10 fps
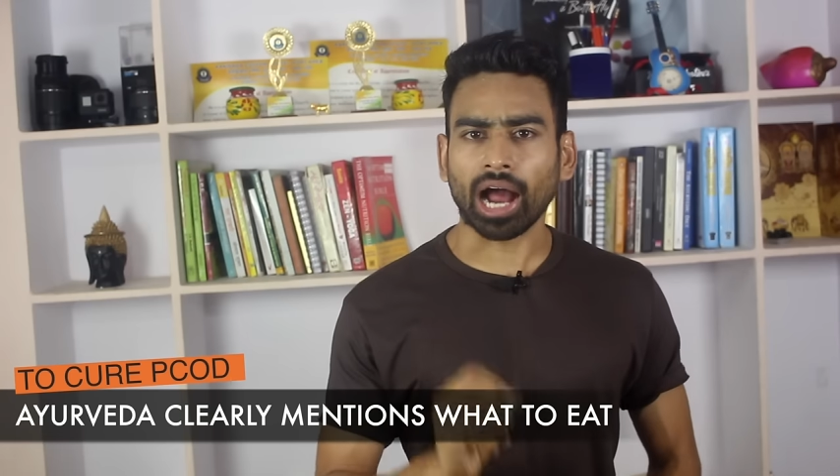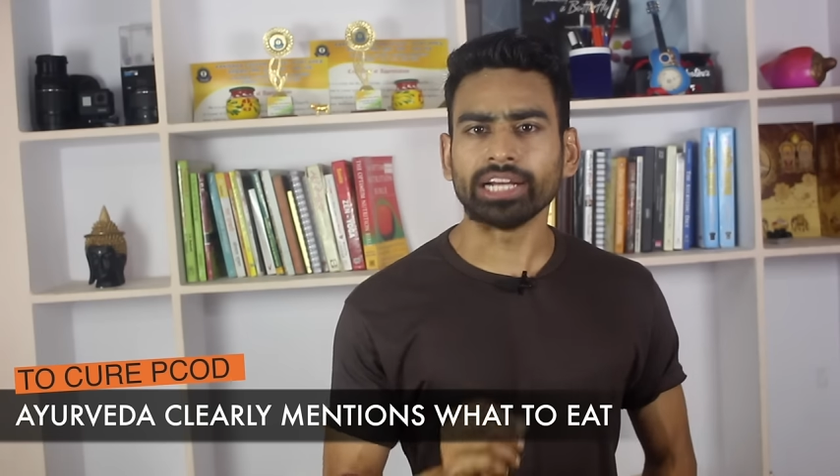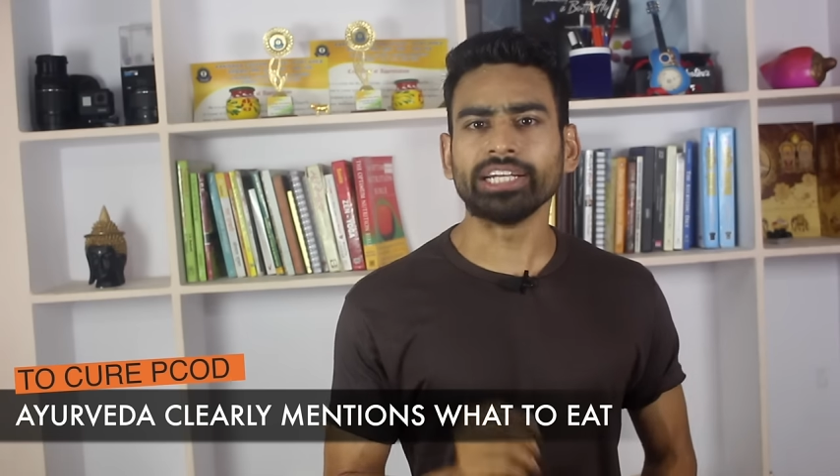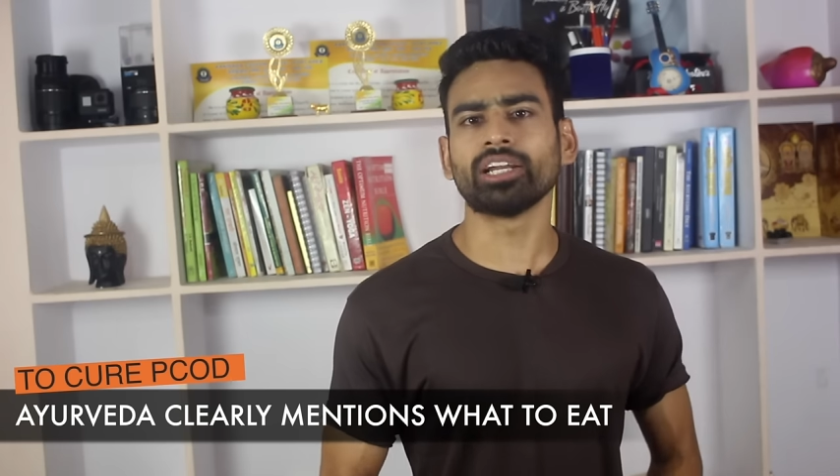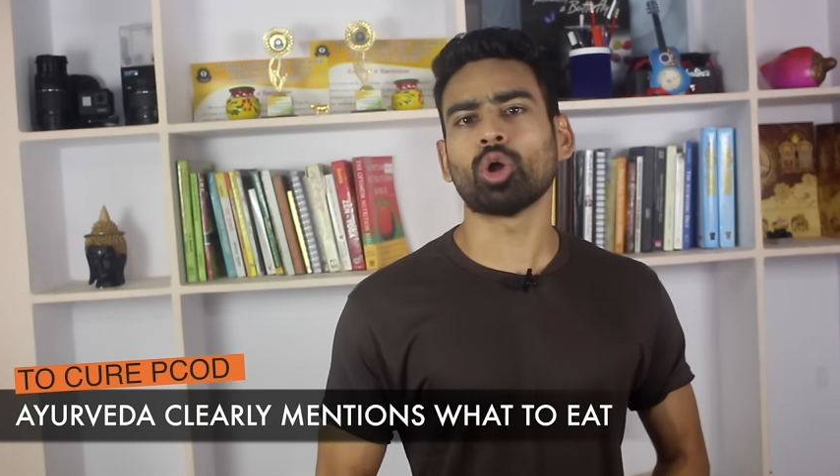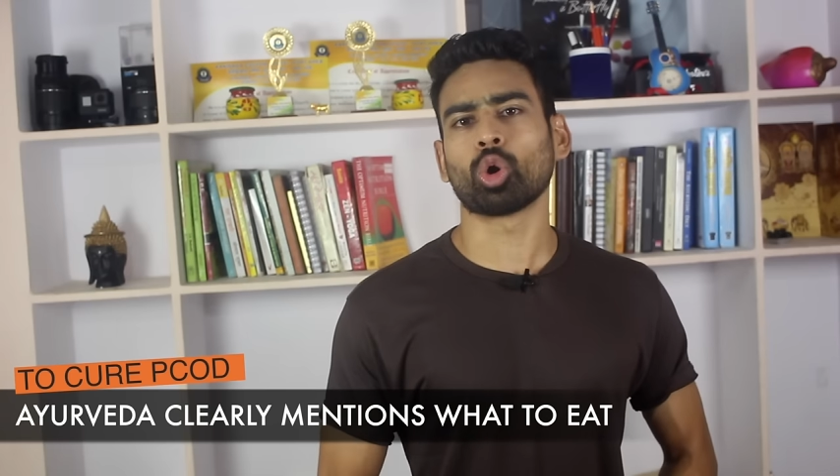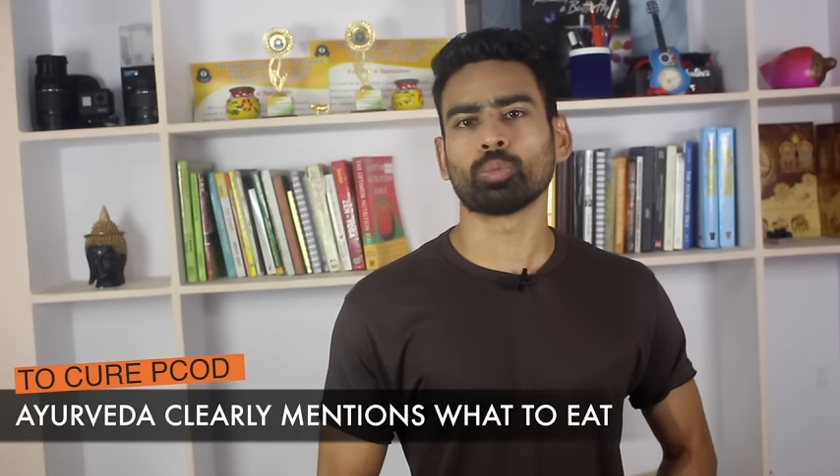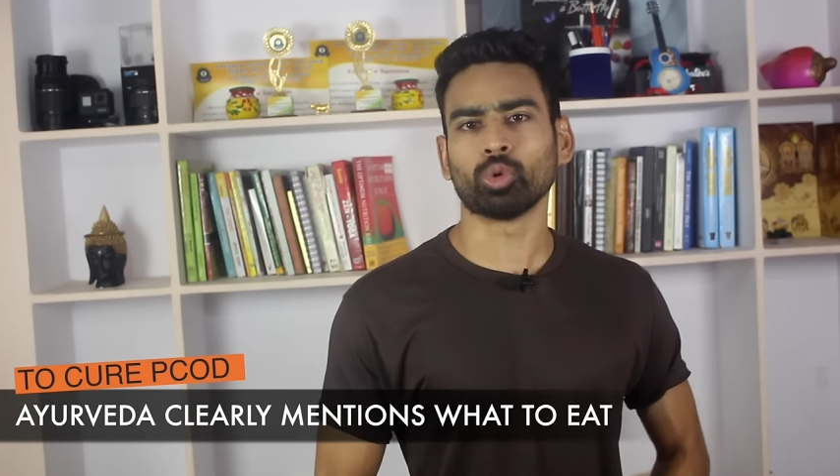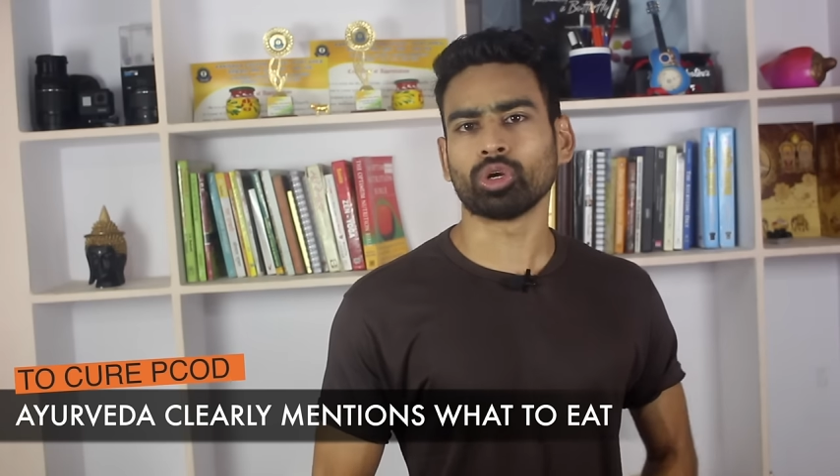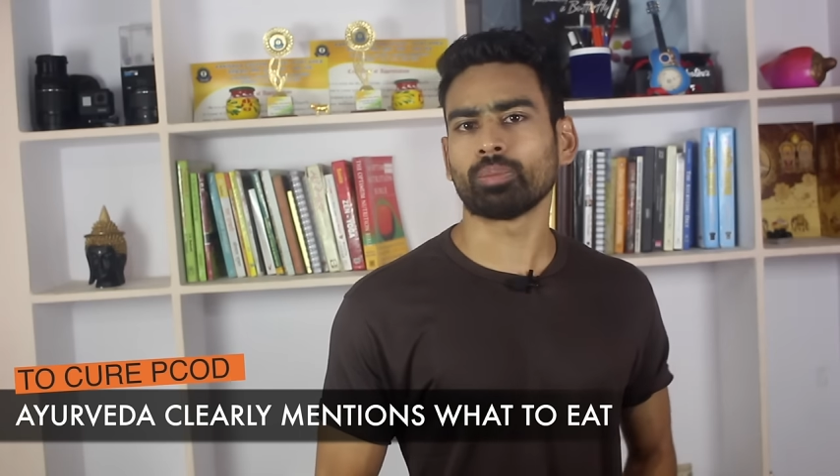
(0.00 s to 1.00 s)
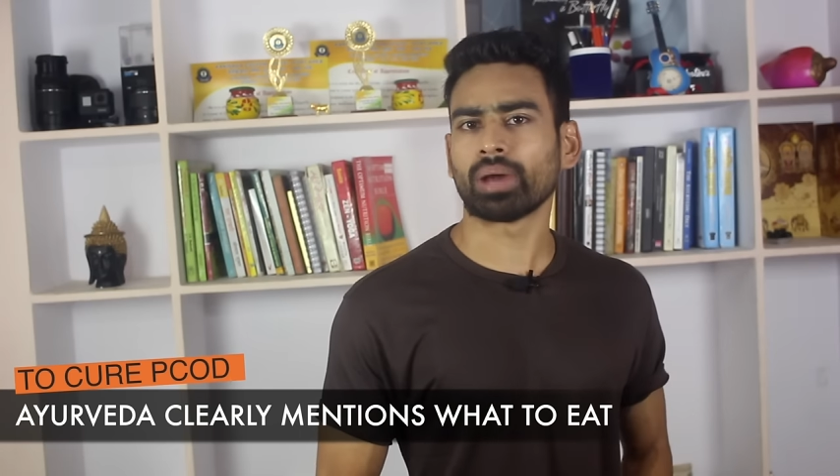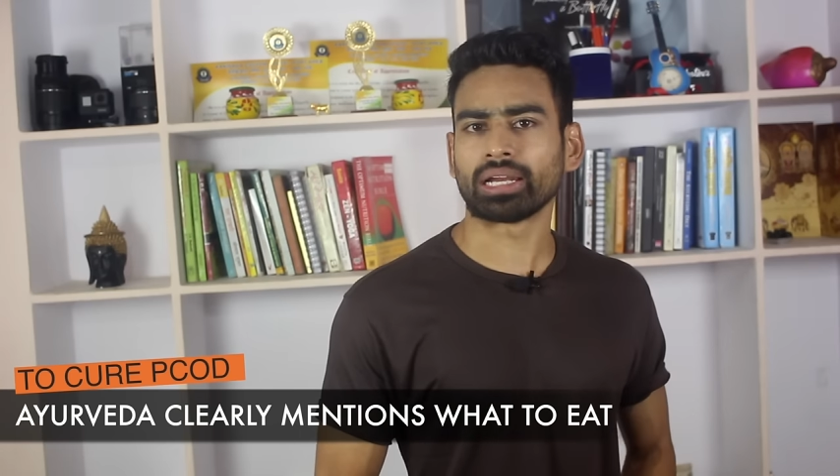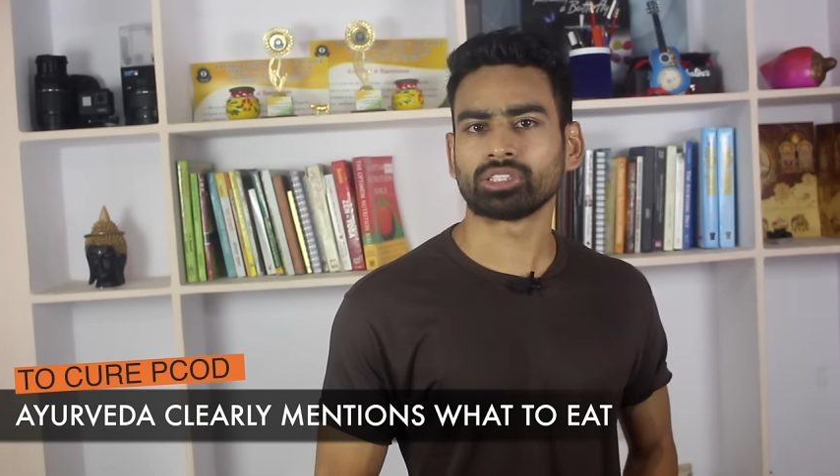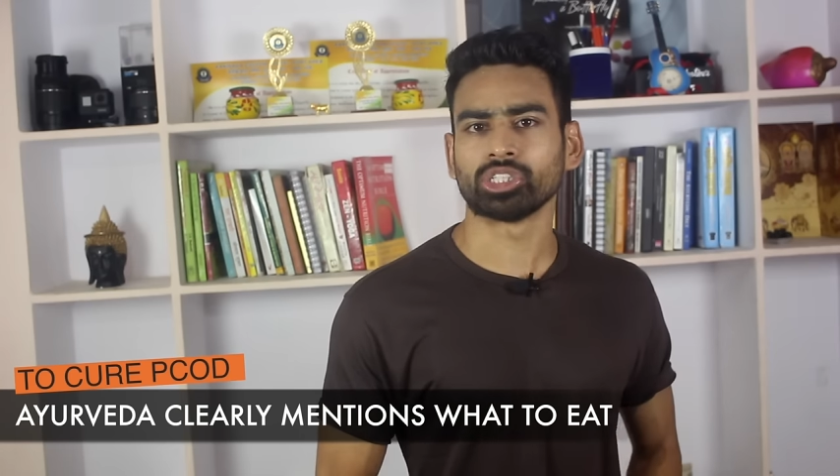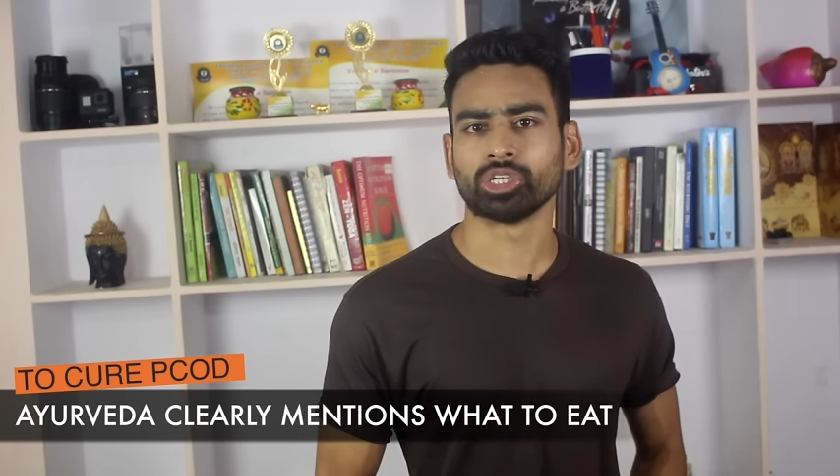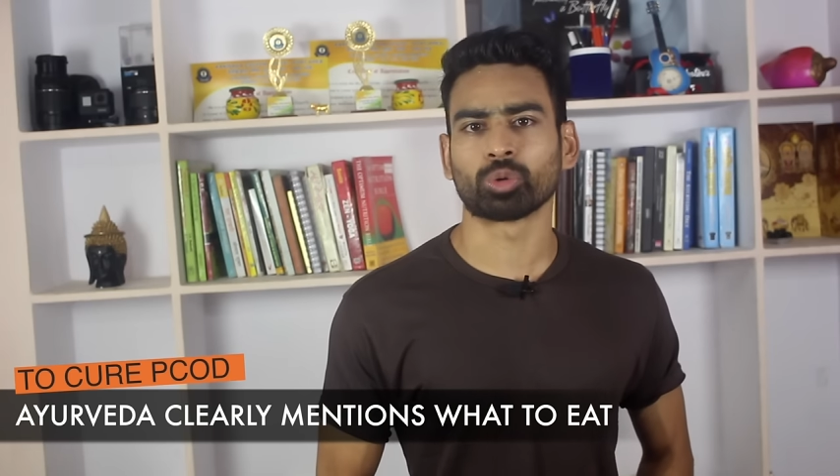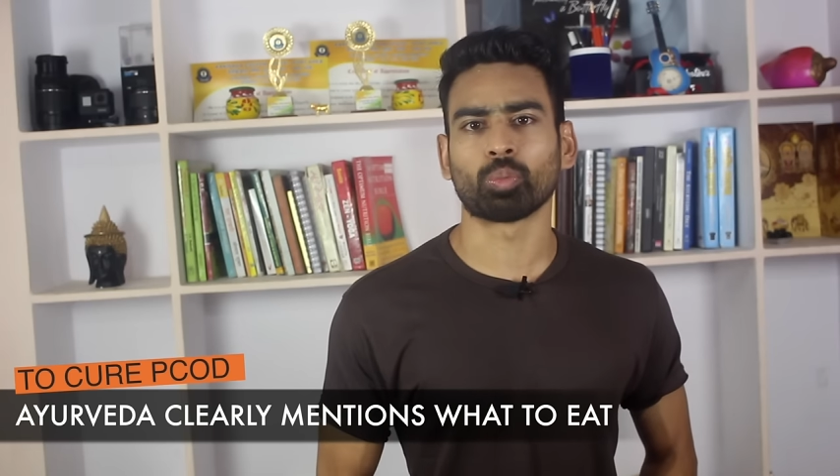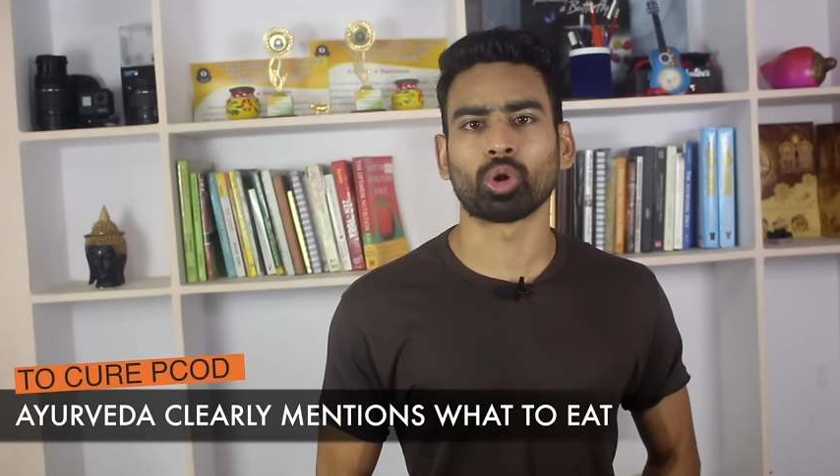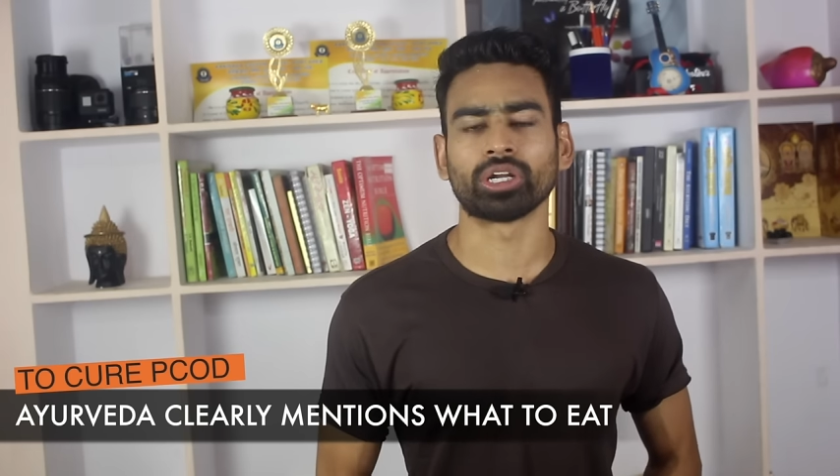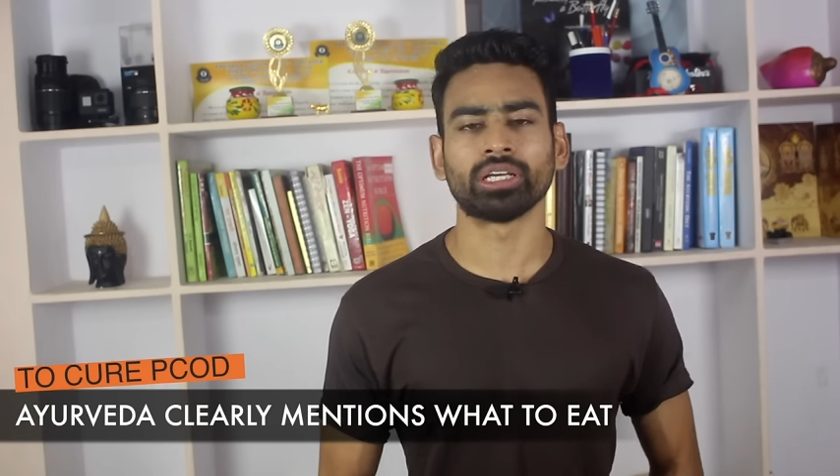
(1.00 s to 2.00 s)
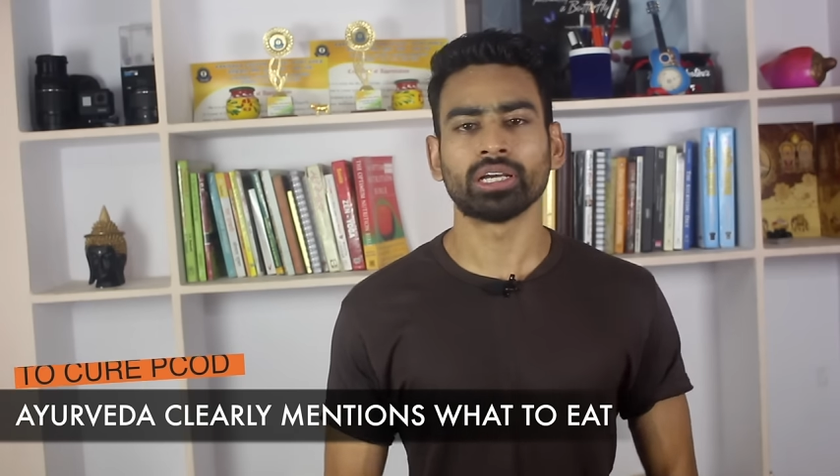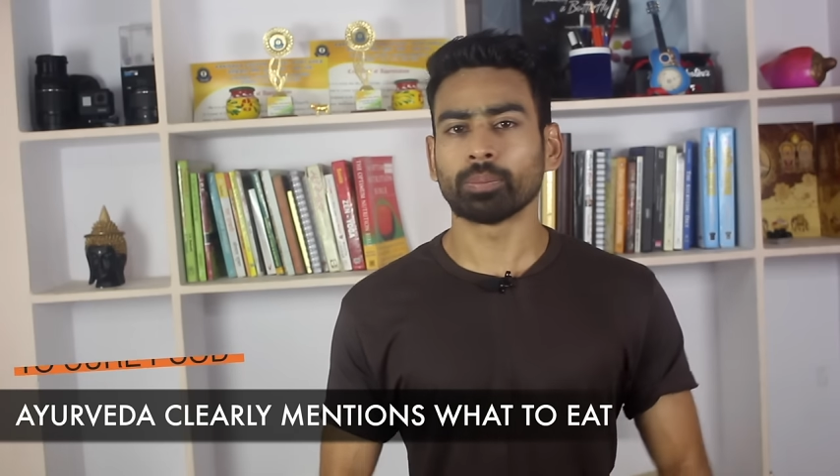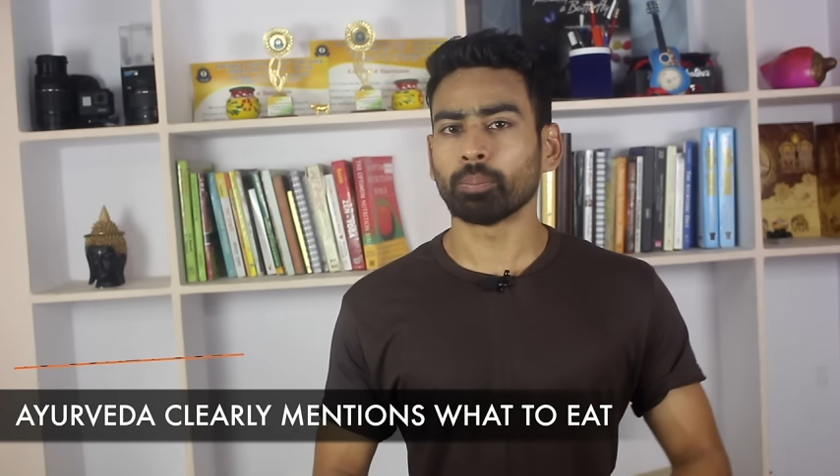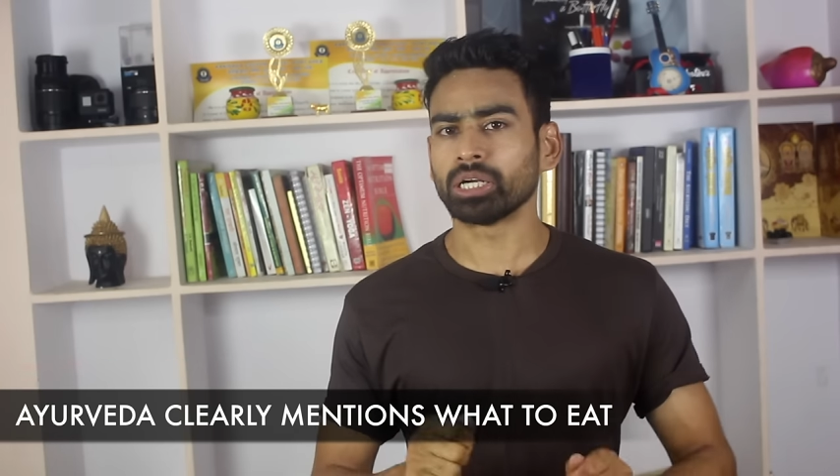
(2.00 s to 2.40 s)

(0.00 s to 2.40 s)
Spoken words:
ideal hormonal balance in your body